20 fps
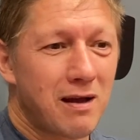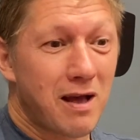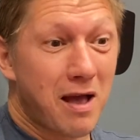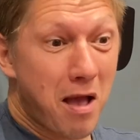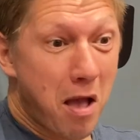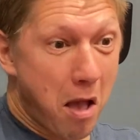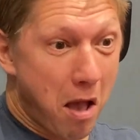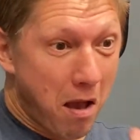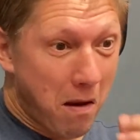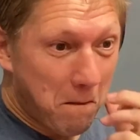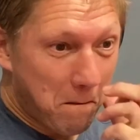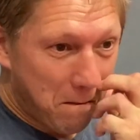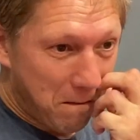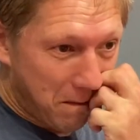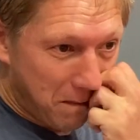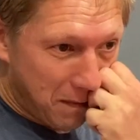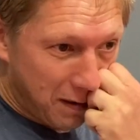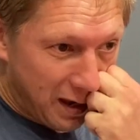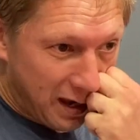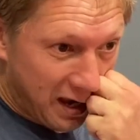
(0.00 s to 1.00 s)

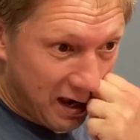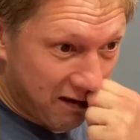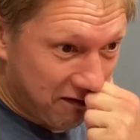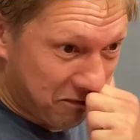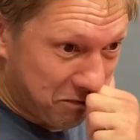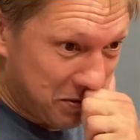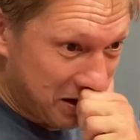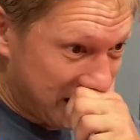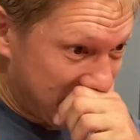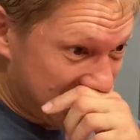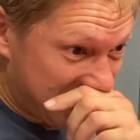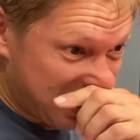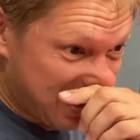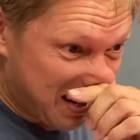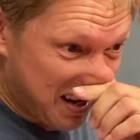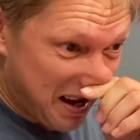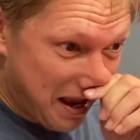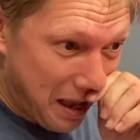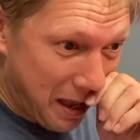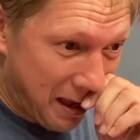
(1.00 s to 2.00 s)
have been,
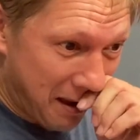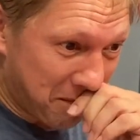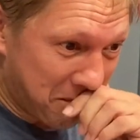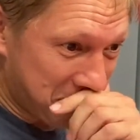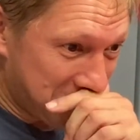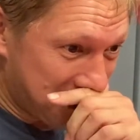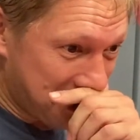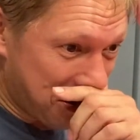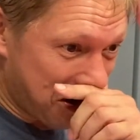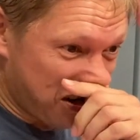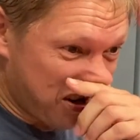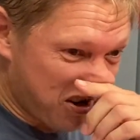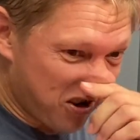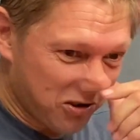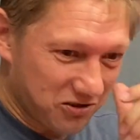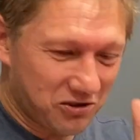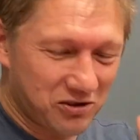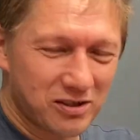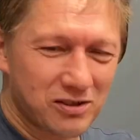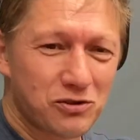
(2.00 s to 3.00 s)
you know, a
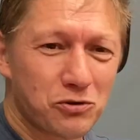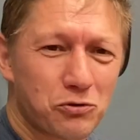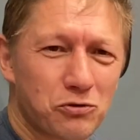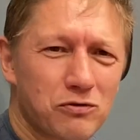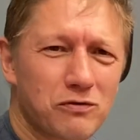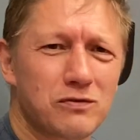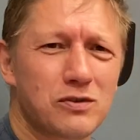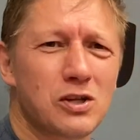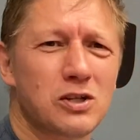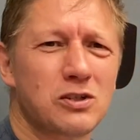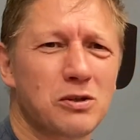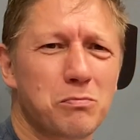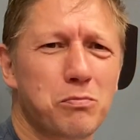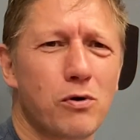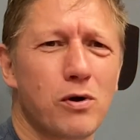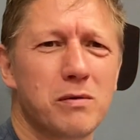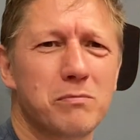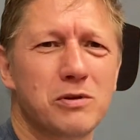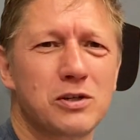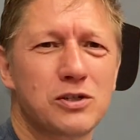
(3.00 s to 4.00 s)
constant source of
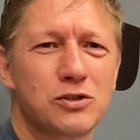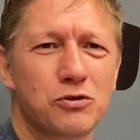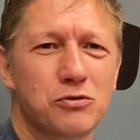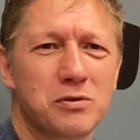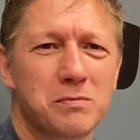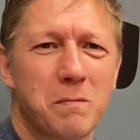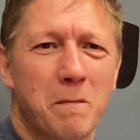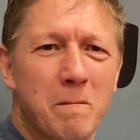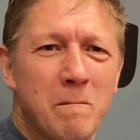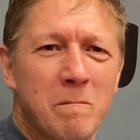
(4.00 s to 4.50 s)
disappointment to him,